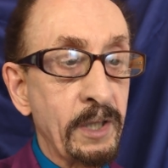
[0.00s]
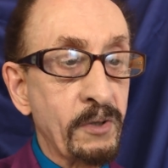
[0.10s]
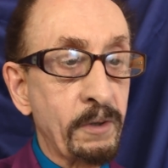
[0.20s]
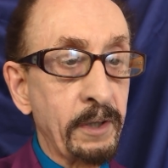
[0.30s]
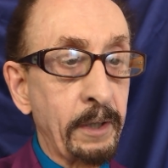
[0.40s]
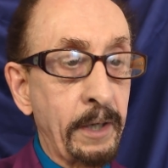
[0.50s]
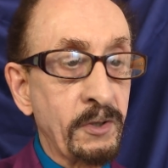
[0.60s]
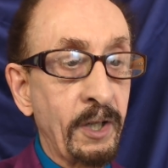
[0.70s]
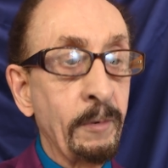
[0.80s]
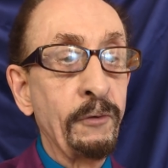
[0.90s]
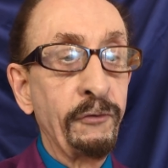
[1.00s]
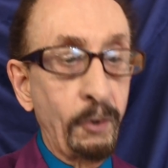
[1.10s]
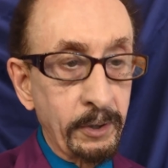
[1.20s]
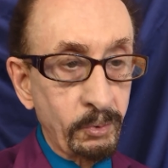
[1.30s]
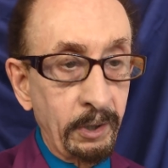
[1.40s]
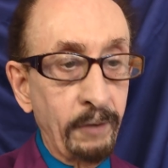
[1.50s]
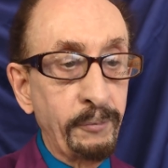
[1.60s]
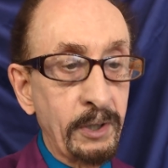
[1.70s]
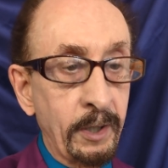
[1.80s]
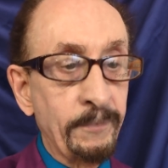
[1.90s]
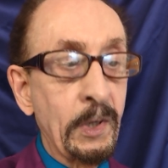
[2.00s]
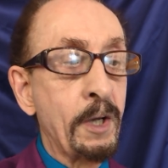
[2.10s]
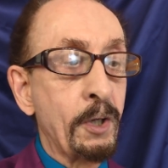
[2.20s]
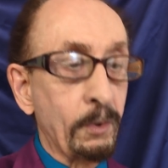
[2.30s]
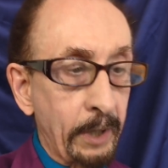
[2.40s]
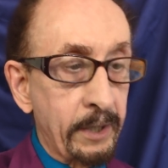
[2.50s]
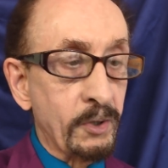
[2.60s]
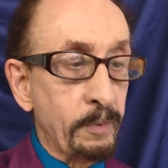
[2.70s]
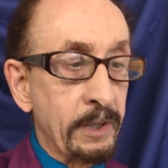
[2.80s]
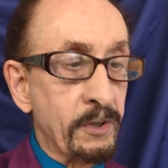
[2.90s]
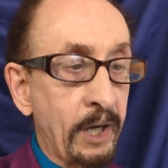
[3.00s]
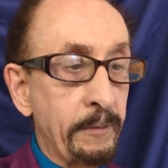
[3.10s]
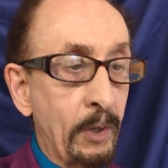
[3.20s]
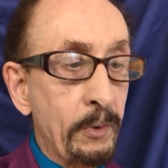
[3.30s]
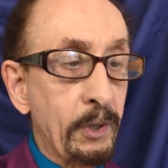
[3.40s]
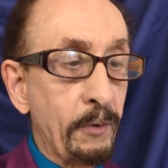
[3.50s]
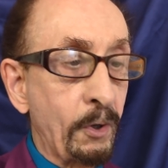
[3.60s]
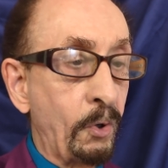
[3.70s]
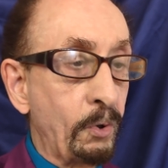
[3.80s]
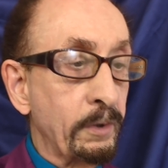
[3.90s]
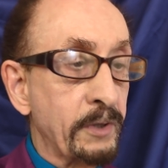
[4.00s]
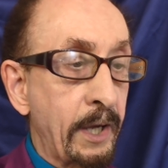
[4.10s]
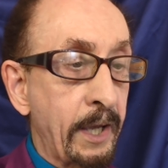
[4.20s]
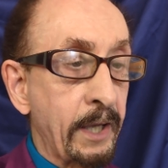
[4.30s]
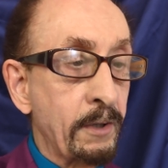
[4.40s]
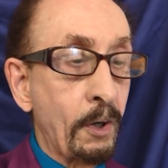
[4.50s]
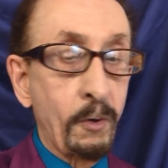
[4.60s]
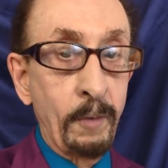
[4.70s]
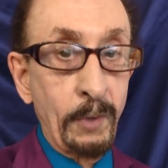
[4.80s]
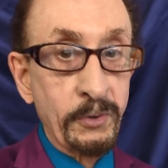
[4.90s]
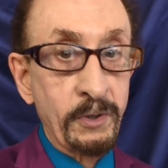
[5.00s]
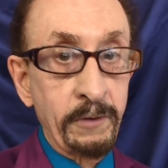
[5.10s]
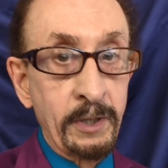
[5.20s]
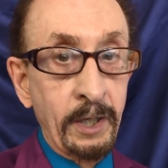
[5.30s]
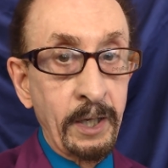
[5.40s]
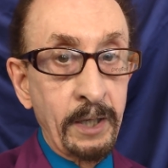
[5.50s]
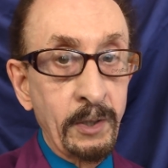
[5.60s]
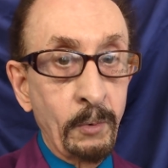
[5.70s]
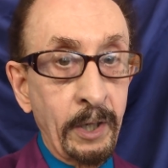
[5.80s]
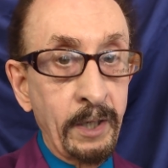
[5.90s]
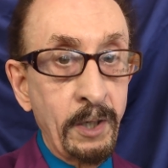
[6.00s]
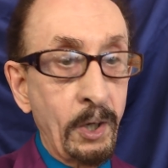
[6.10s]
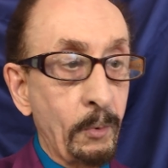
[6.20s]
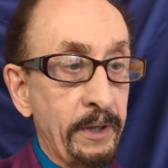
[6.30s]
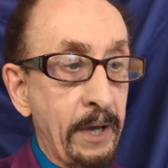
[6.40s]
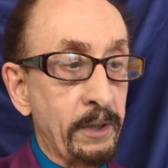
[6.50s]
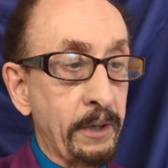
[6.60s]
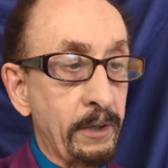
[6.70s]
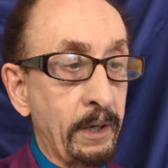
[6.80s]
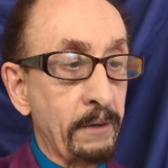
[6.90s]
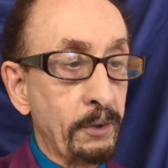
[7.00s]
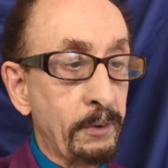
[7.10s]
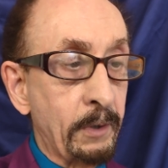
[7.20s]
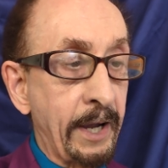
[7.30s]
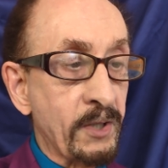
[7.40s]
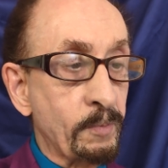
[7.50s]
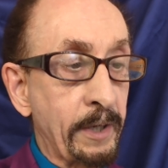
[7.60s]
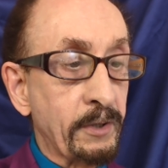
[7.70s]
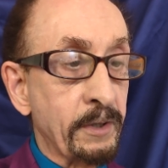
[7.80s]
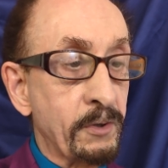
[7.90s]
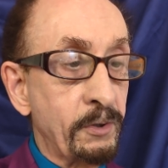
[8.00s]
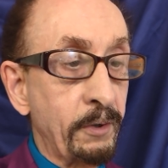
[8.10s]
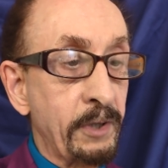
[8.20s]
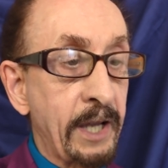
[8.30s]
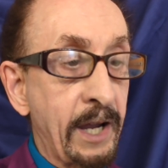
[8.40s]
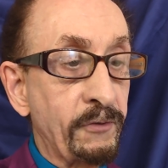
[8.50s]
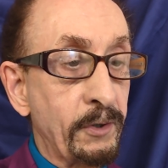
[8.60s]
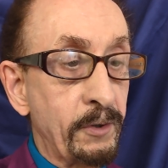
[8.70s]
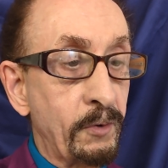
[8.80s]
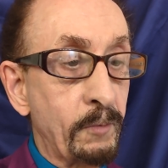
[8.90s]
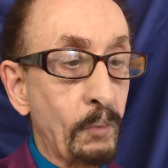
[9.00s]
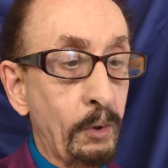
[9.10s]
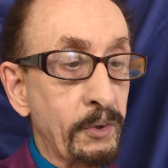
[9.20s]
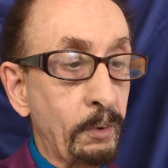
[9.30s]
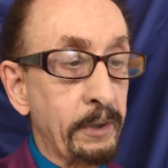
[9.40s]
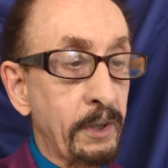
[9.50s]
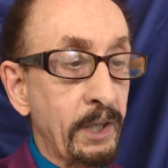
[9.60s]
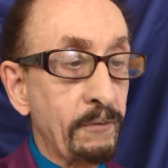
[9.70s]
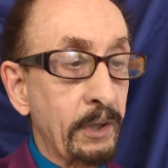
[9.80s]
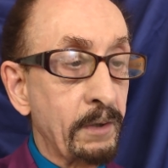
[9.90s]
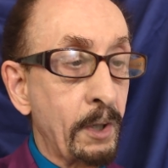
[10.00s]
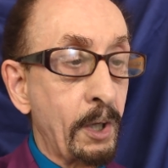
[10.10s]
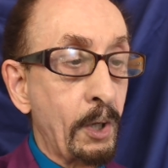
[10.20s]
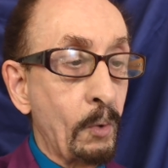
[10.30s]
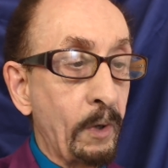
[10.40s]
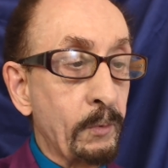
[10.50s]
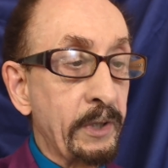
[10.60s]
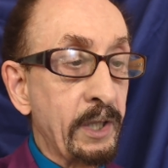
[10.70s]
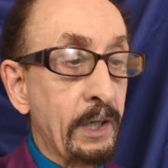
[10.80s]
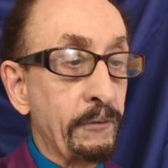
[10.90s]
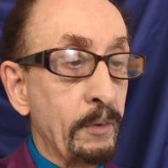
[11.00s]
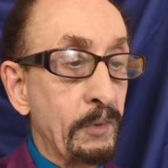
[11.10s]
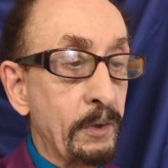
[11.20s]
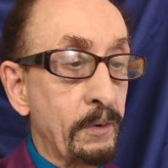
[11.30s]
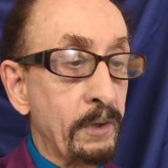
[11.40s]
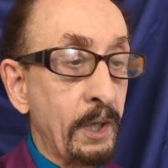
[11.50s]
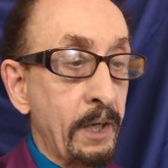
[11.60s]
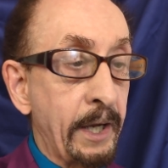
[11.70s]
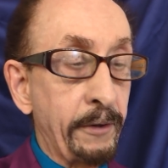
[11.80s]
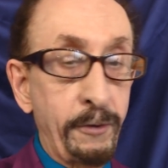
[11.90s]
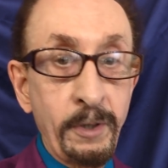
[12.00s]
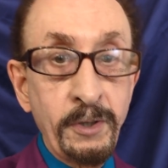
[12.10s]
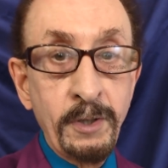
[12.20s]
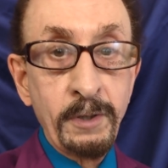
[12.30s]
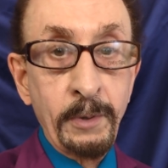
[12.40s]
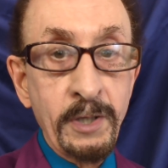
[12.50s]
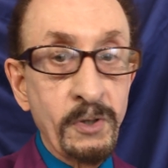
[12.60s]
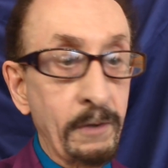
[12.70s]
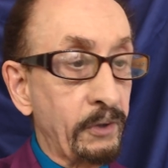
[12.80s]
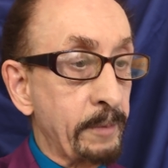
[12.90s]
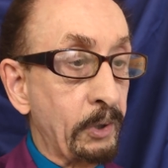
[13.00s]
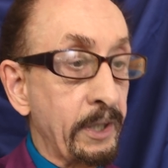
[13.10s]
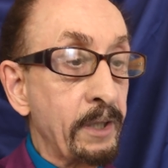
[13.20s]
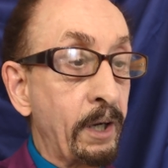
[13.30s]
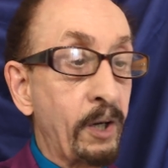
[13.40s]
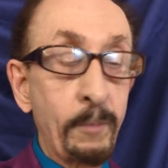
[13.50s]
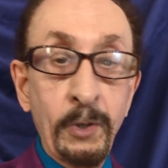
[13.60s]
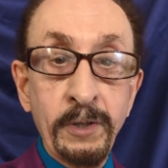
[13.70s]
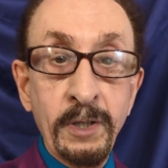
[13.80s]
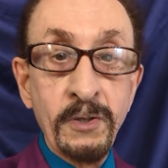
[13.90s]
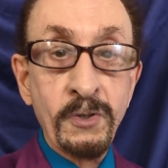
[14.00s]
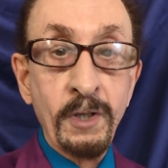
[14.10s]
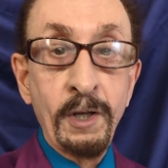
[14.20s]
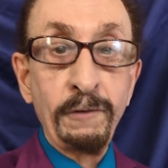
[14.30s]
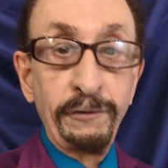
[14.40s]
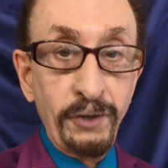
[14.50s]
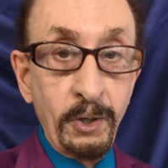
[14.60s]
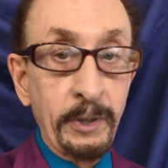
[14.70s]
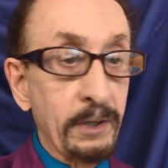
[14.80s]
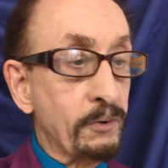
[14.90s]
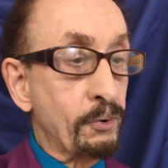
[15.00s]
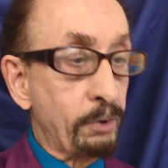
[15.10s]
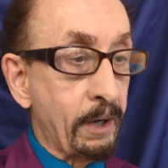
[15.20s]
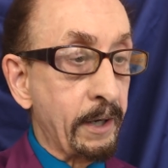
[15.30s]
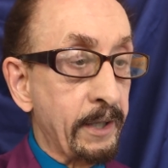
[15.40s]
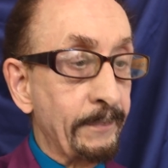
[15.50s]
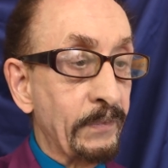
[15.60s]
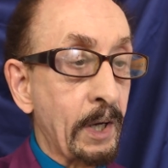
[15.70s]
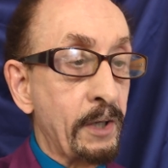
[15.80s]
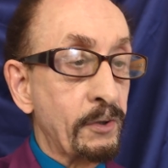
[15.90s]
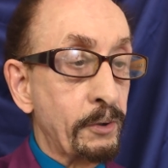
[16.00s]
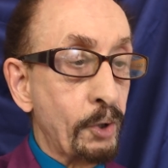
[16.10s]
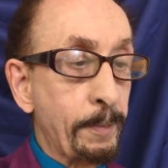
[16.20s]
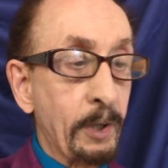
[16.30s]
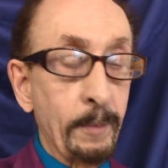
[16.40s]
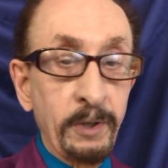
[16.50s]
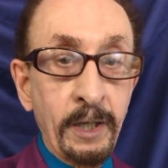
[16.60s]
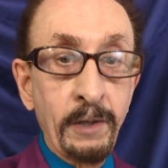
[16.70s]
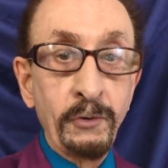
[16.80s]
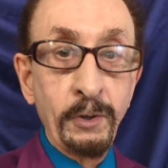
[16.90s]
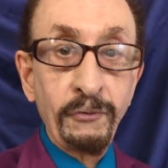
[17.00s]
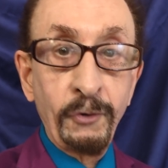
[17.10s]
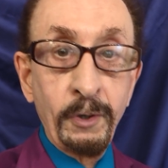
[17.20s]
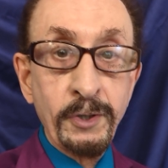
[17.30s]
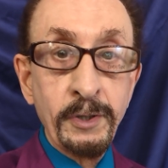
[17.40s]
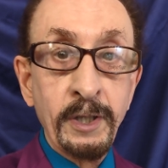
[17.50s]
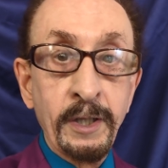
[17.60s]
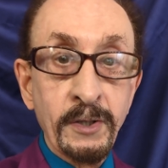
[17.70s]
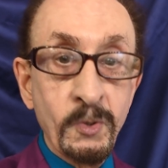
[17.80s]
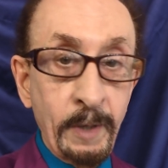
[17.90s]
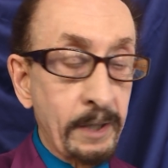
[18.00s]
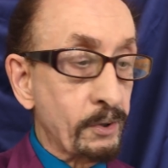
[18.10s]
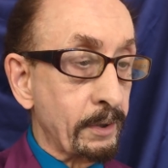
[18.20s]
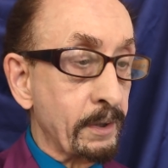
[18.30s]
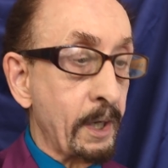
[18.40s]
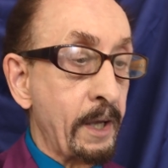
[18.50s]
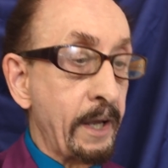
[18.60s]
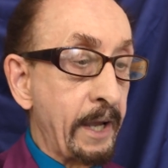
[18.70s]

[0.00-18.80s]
Eastern Daylight Time, and 4:12 p.m. Greenwich Mean Time. Then we go the whole day, or most of the day anyway, without another lunar aspect until the afternoon, more toward the evening, when we have the moon at 13 degrees of Libra in a harmonious, flowing trine to Jupiter, planet of good fortune and expansion,